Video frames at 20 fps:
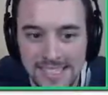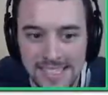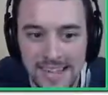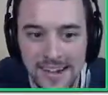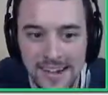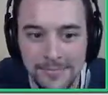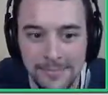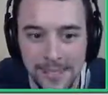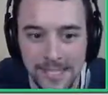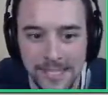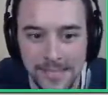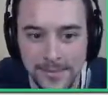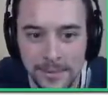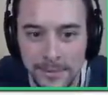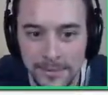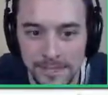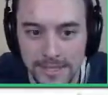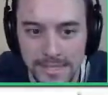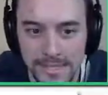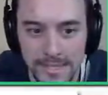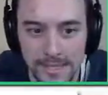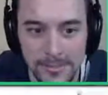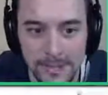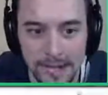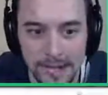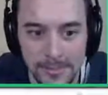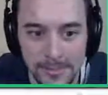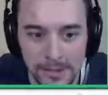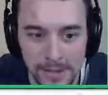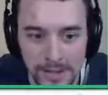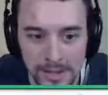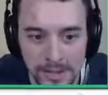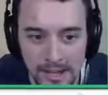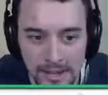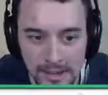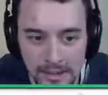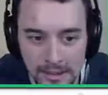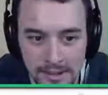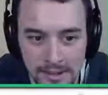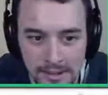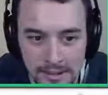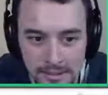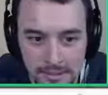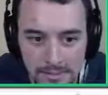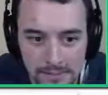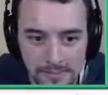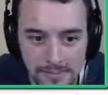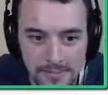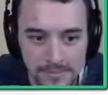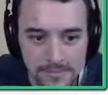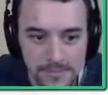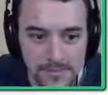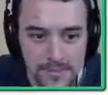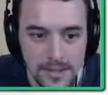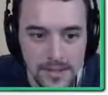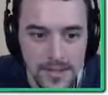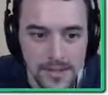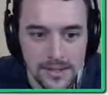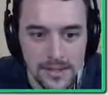stuff, but it's more of a team combo thing, I think.